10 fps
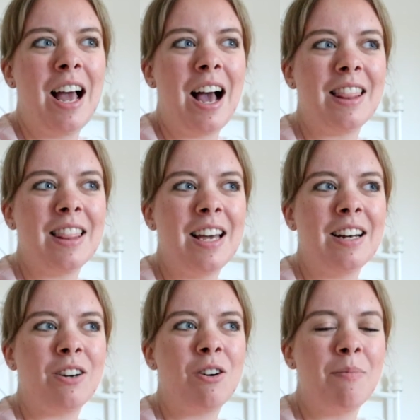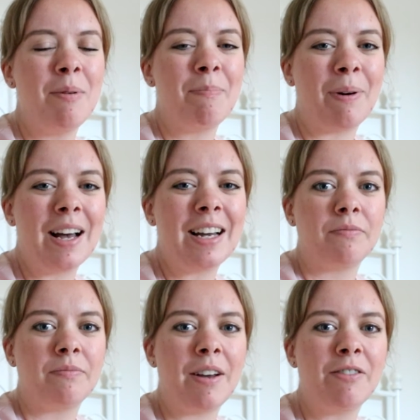And then coming back,
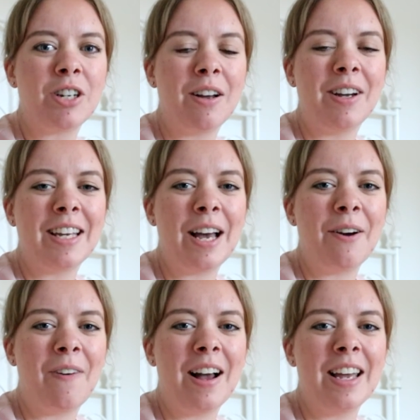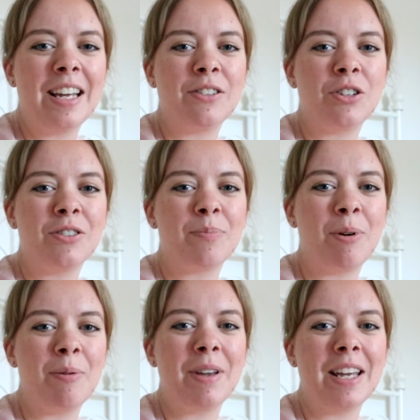every time I get away, it does
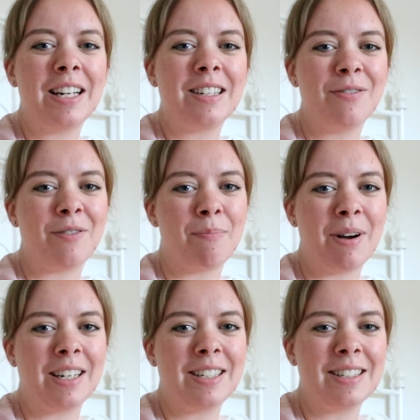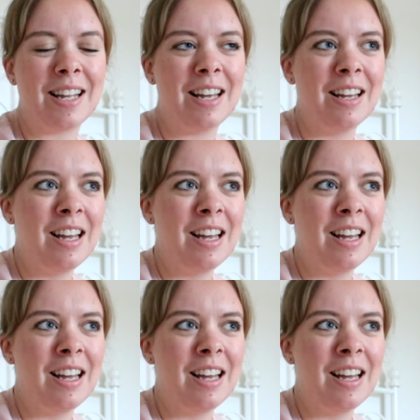put me in a different mindset.